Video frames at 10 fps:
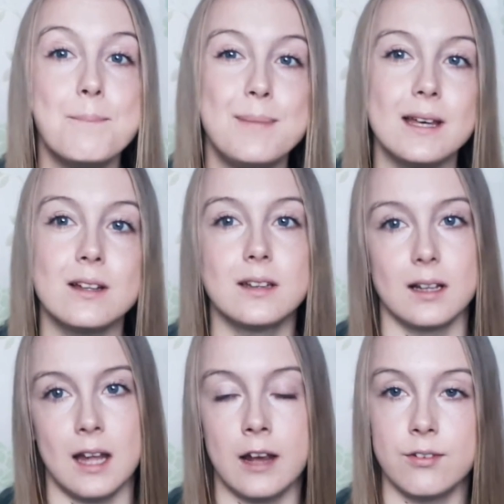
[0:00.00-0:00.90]
build the
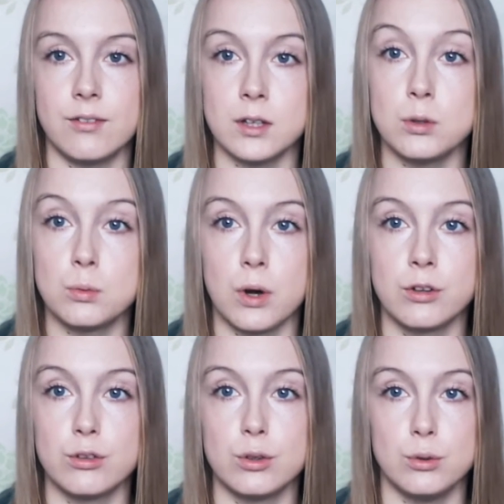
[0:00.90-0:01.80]
life that you
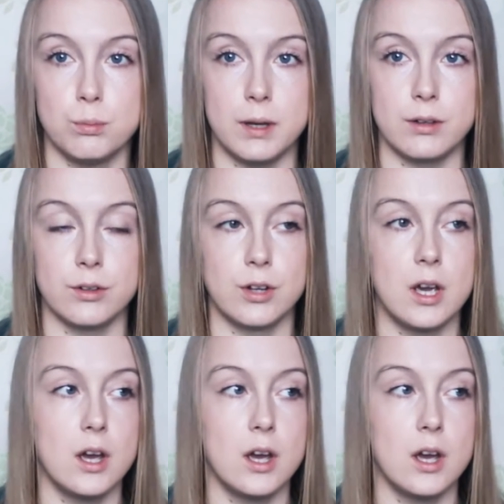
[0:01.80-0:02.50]
want to build.